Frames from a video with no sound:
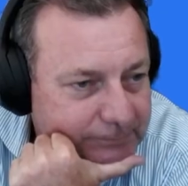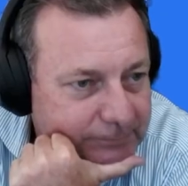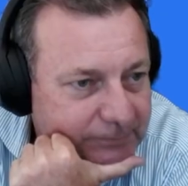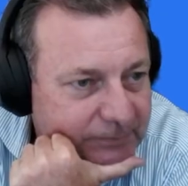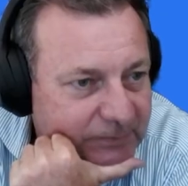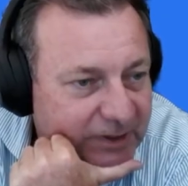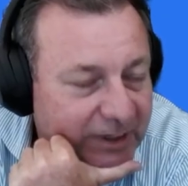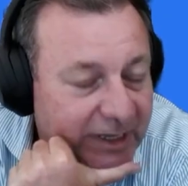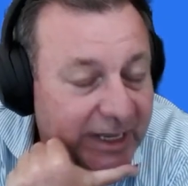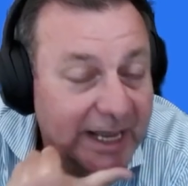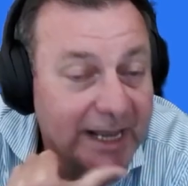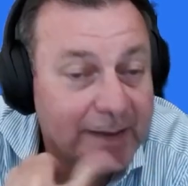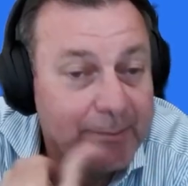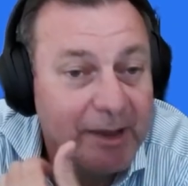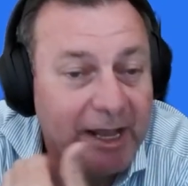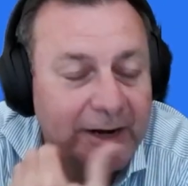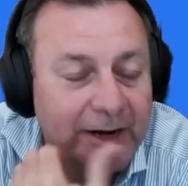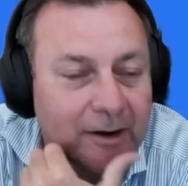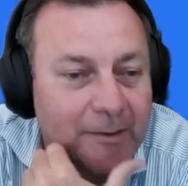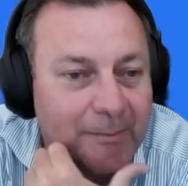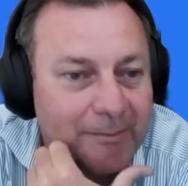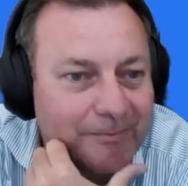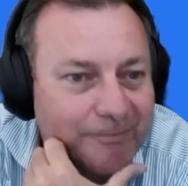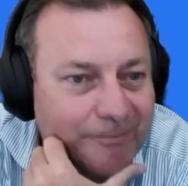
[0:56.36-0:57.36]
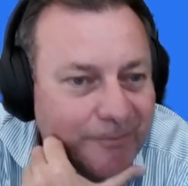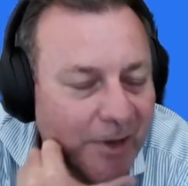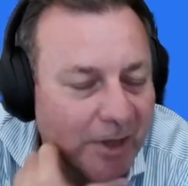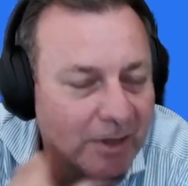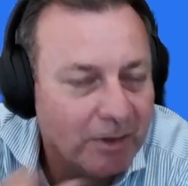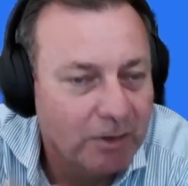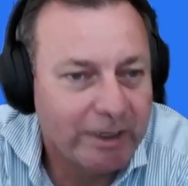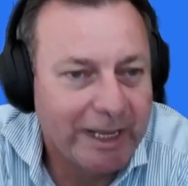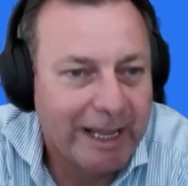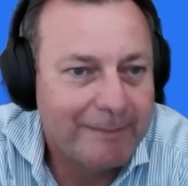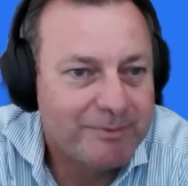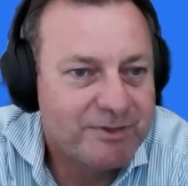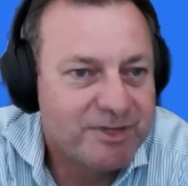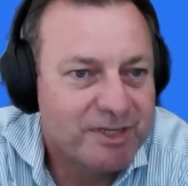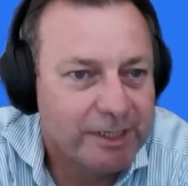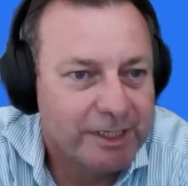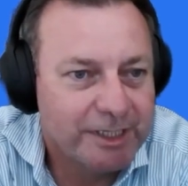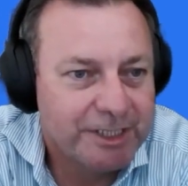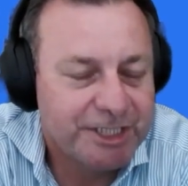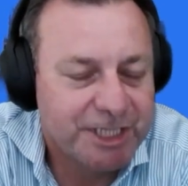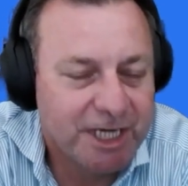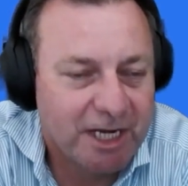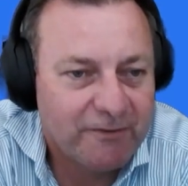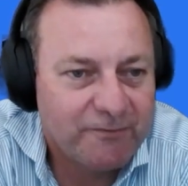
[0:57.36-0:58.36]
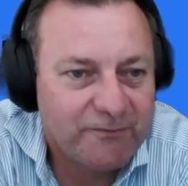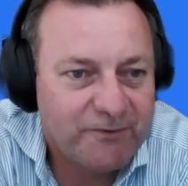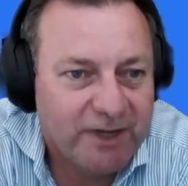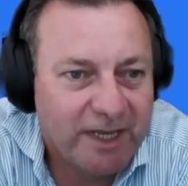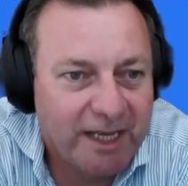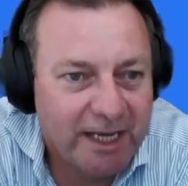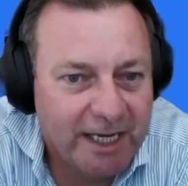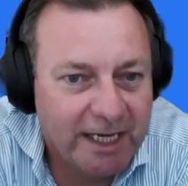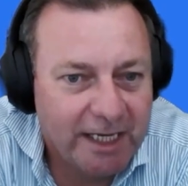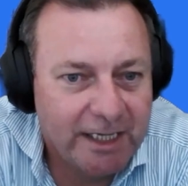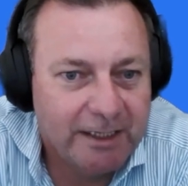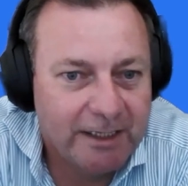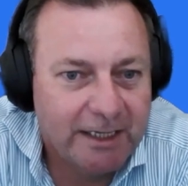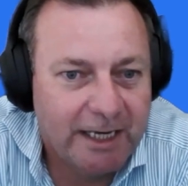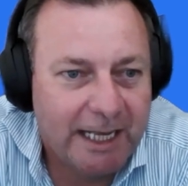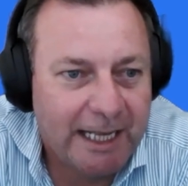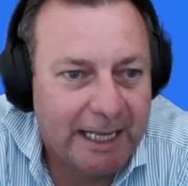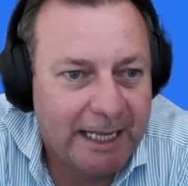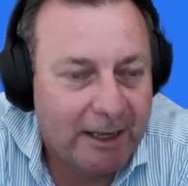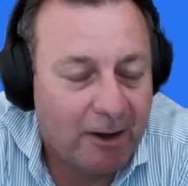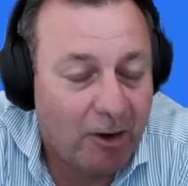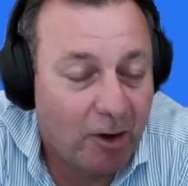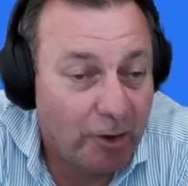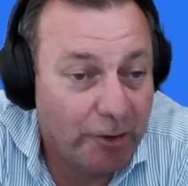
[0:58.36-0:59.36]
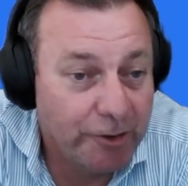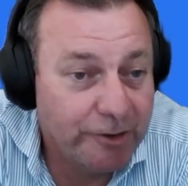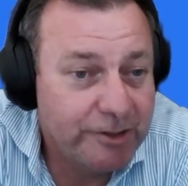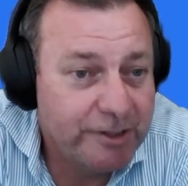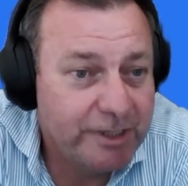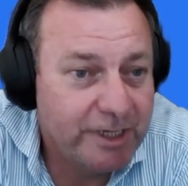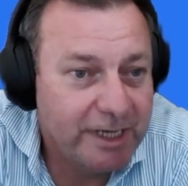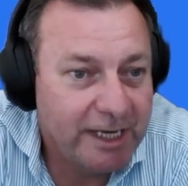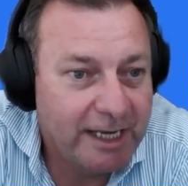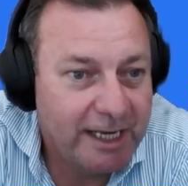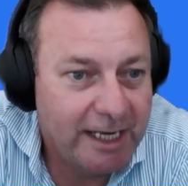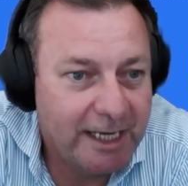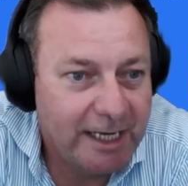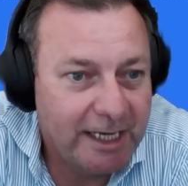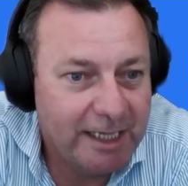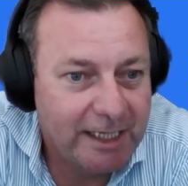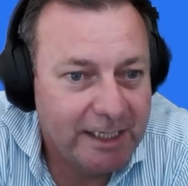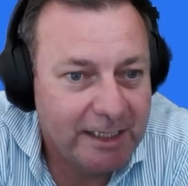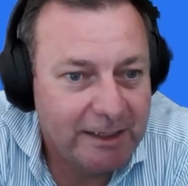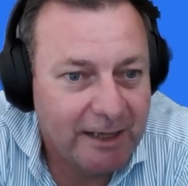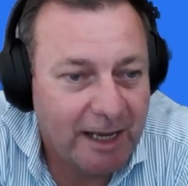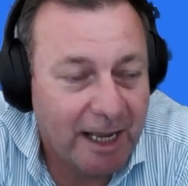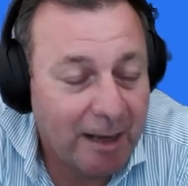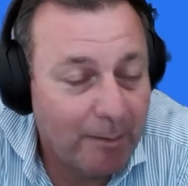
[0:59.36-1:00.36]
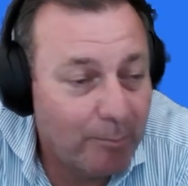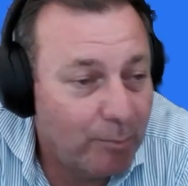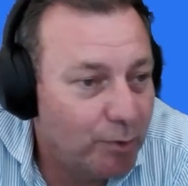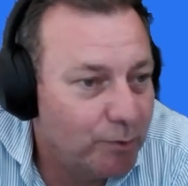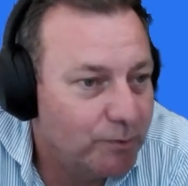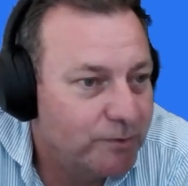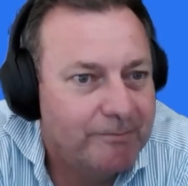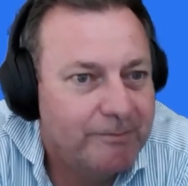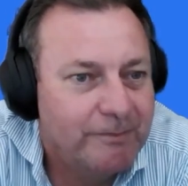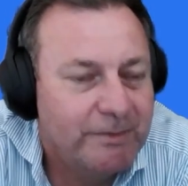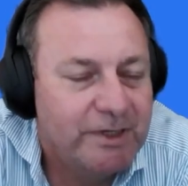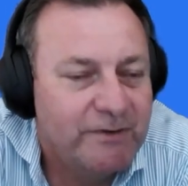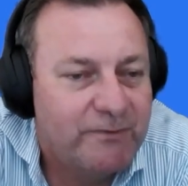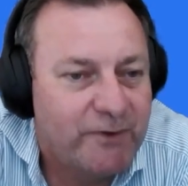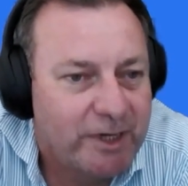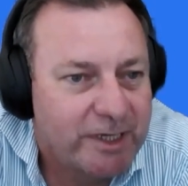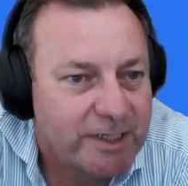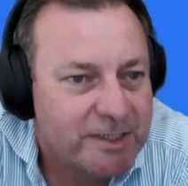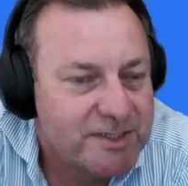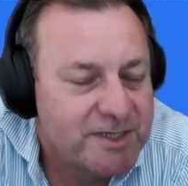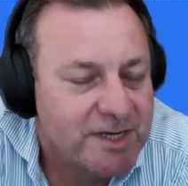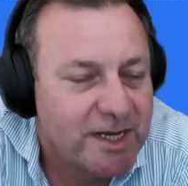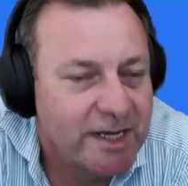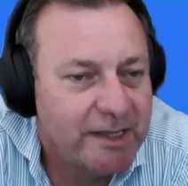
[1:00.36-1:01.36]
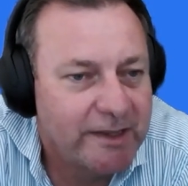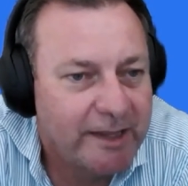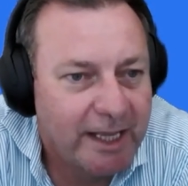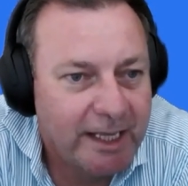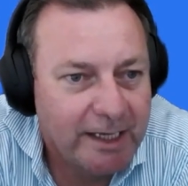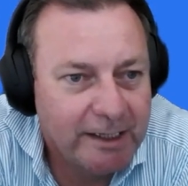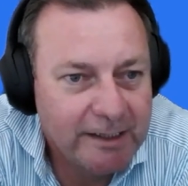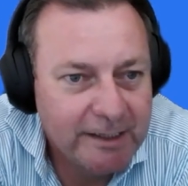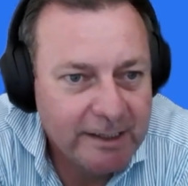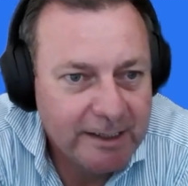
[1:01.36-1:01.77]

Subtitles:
Yeah, mate, I look absolutely chuffed and honoured and humbled, if I can say that.